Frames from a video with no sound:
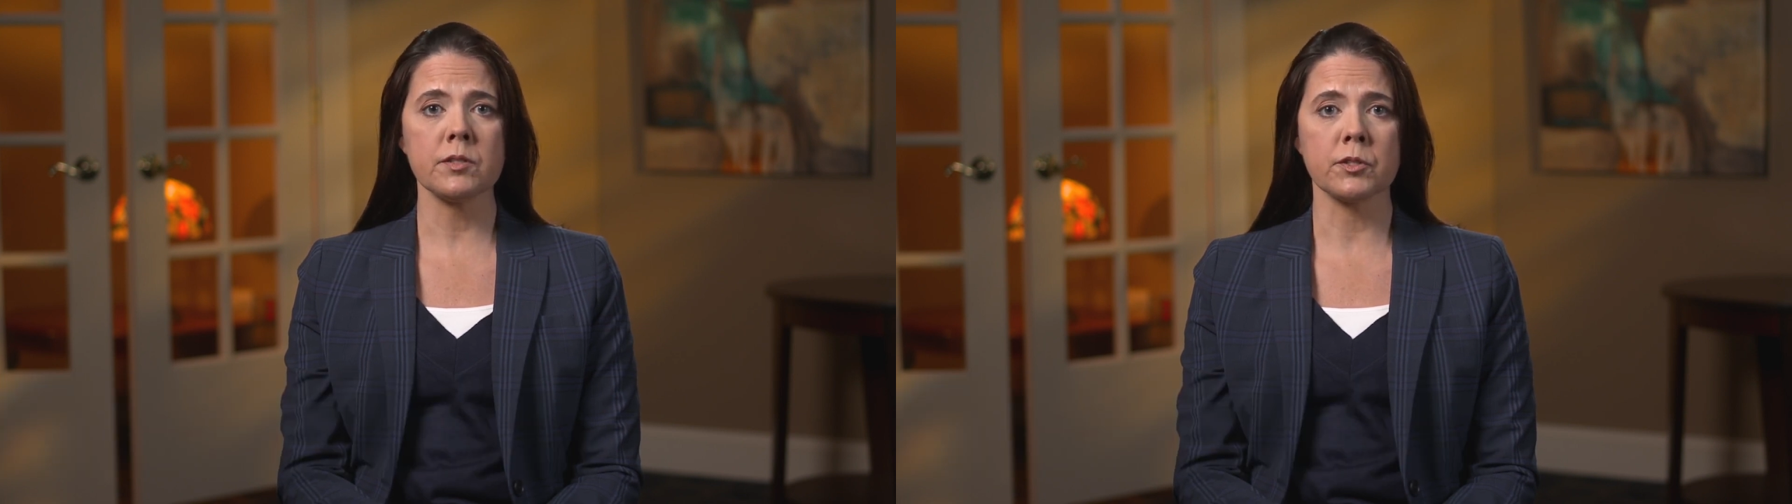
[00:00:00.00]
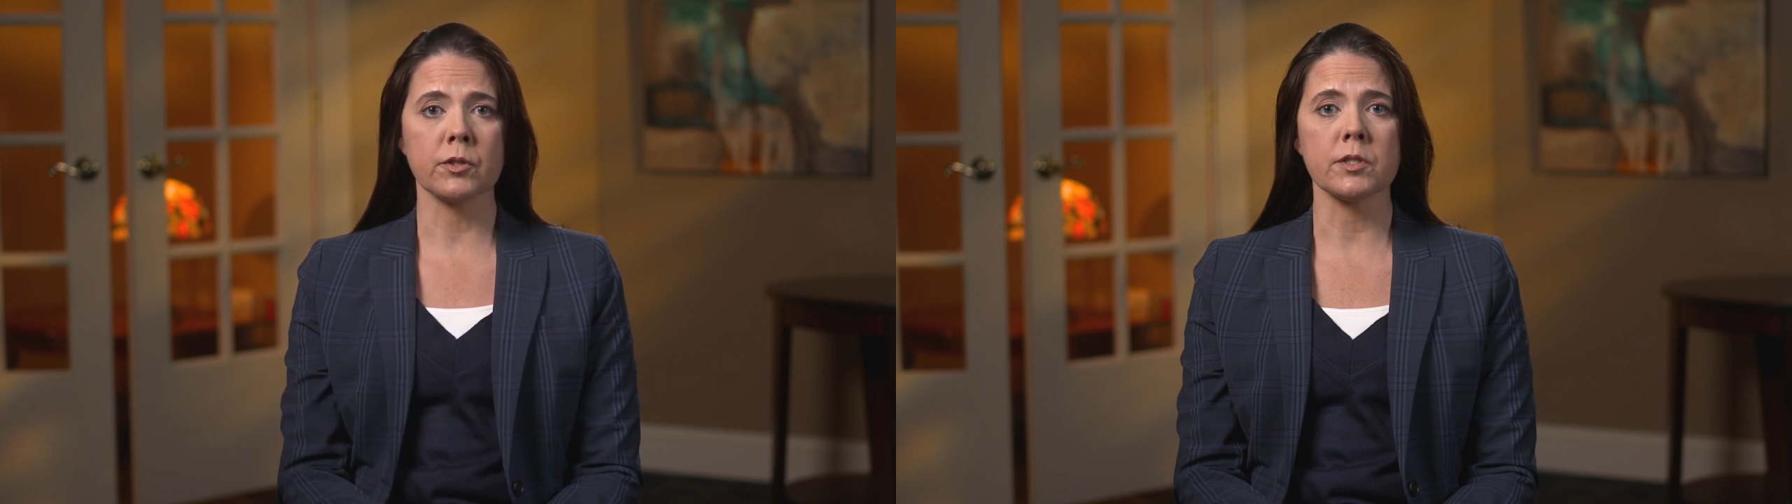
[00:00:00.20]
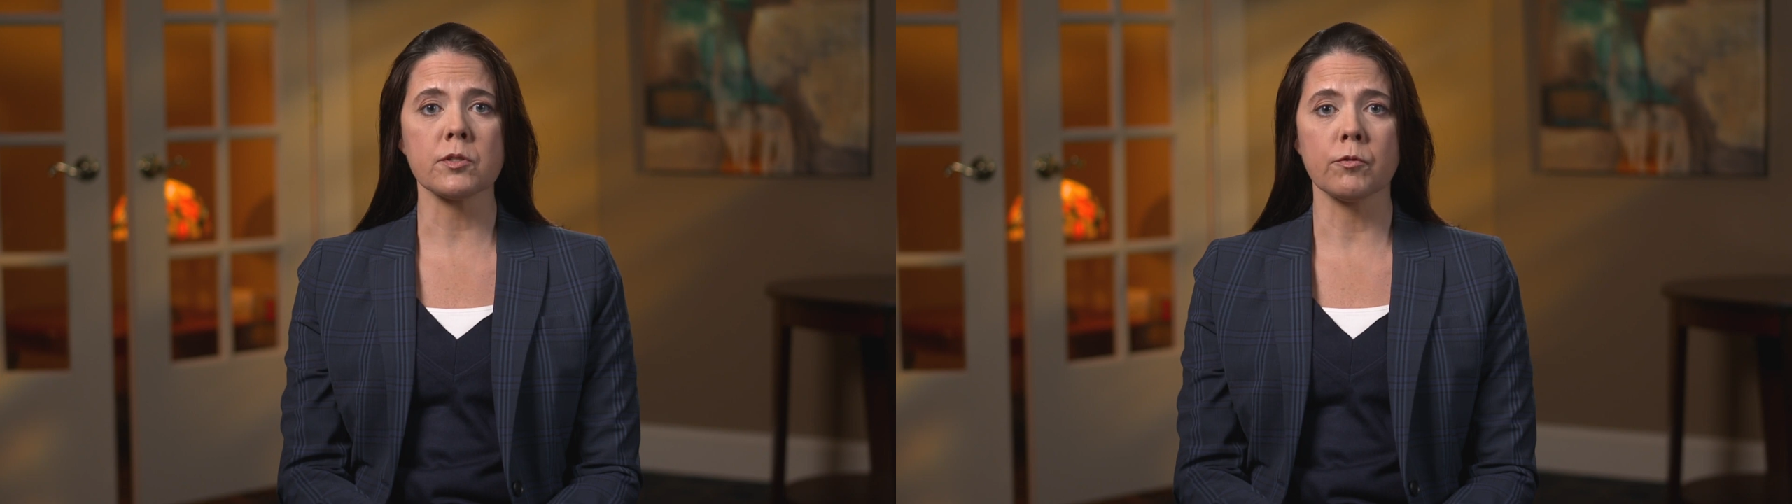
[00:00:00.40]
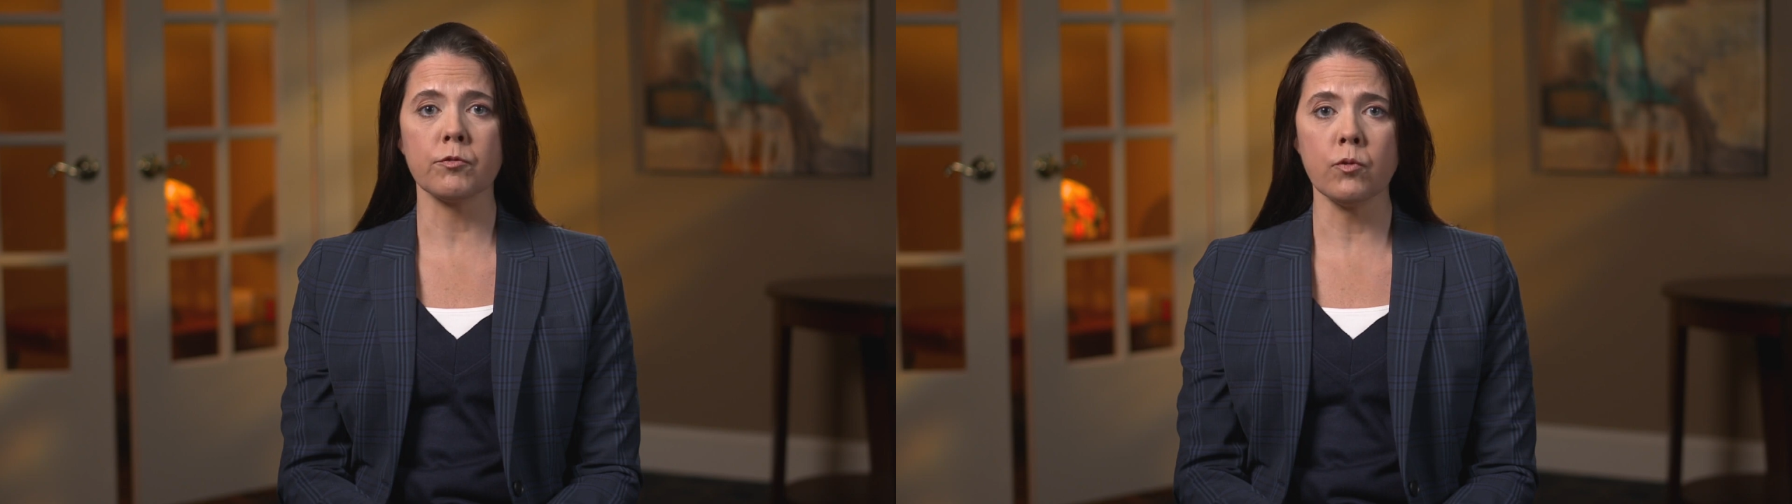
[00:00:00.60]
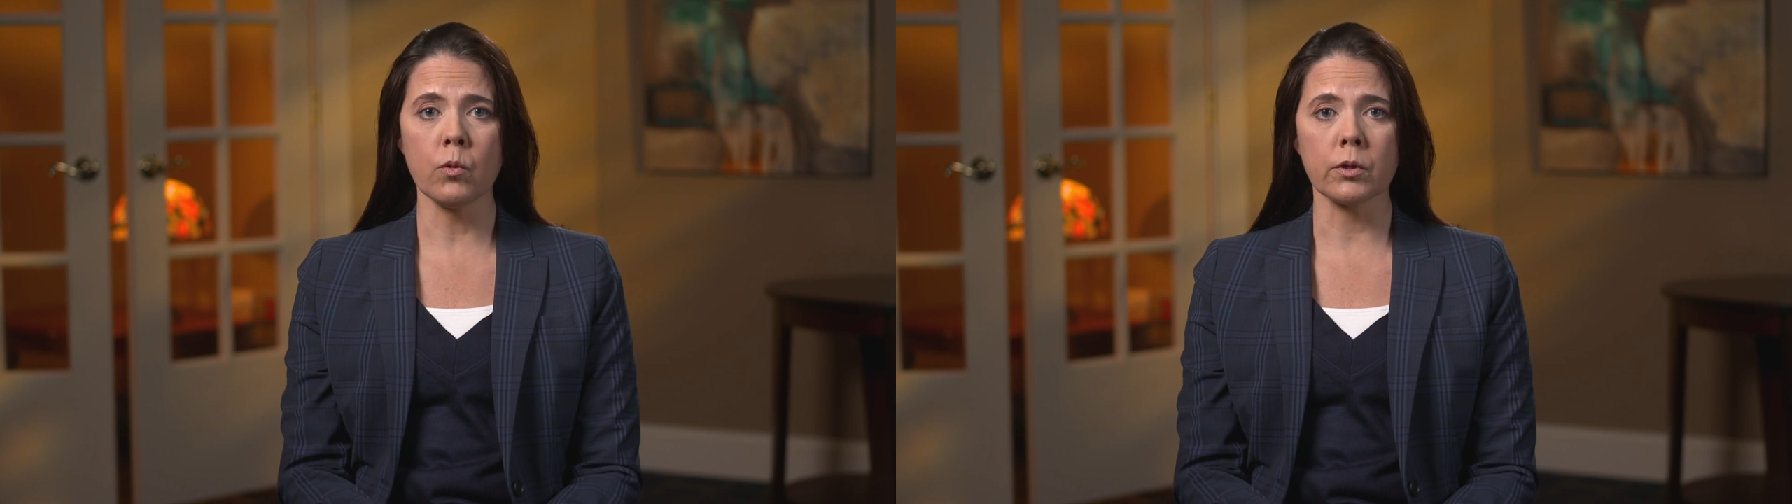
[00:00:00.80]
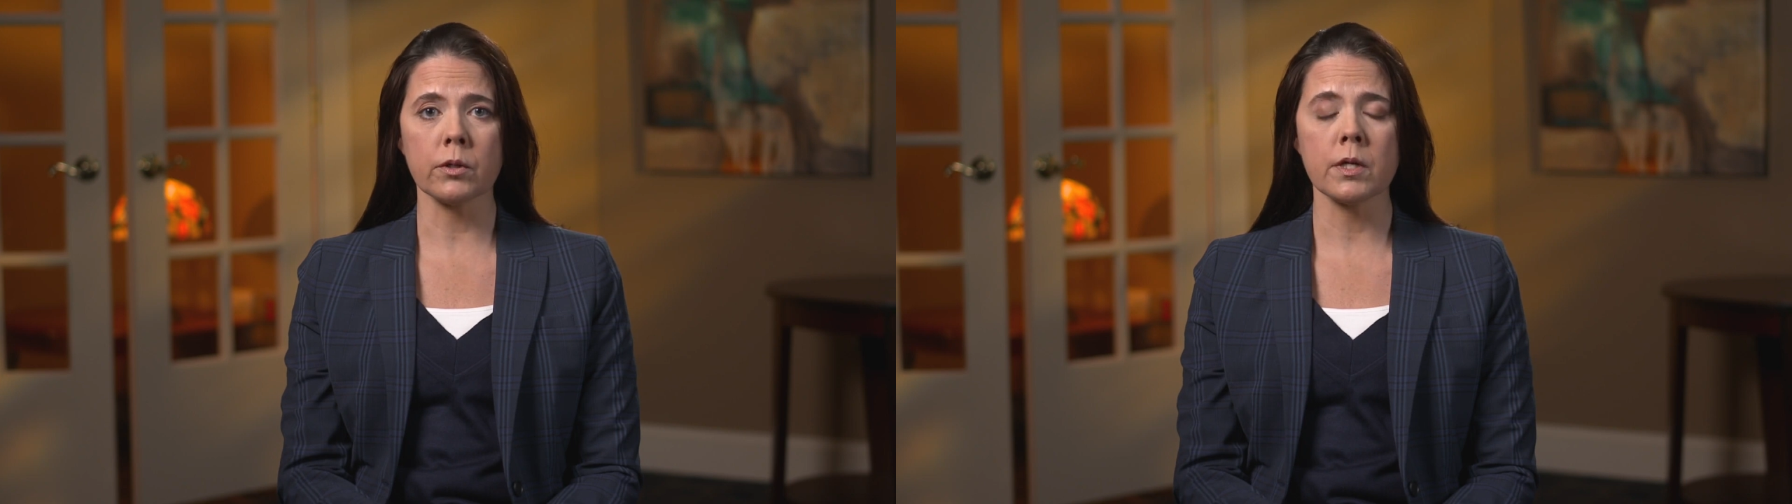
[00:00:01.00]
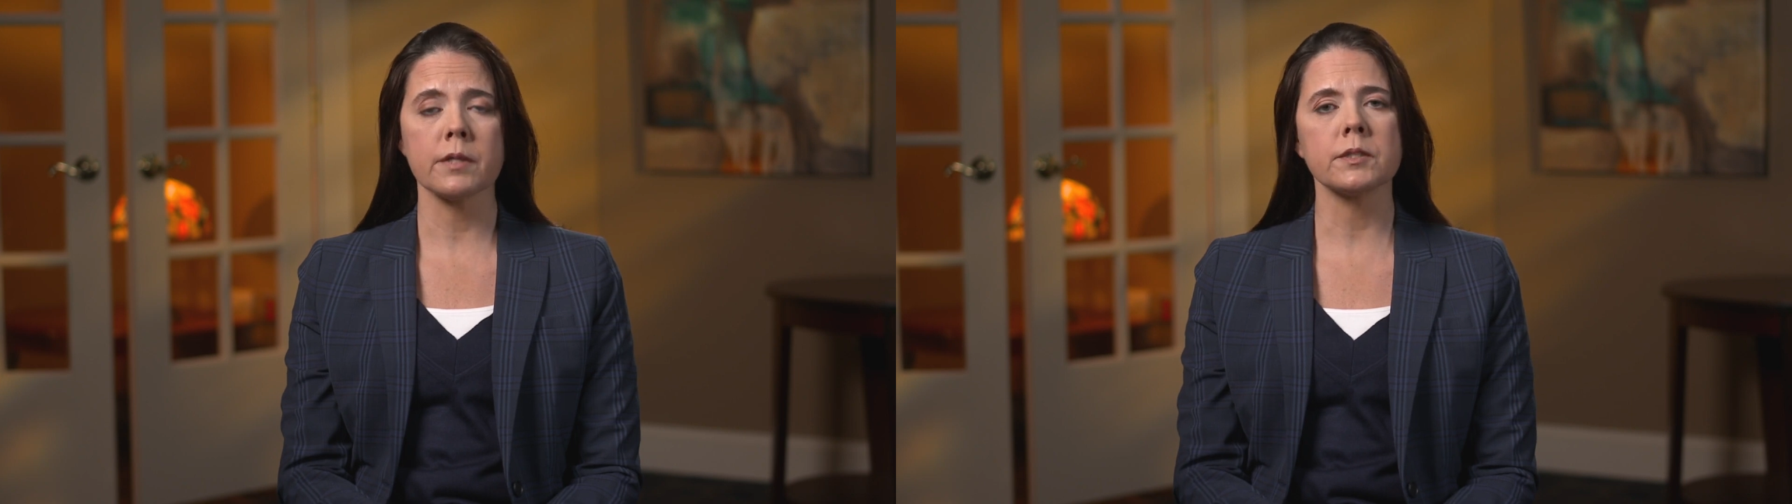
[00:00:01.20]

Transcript: series of 4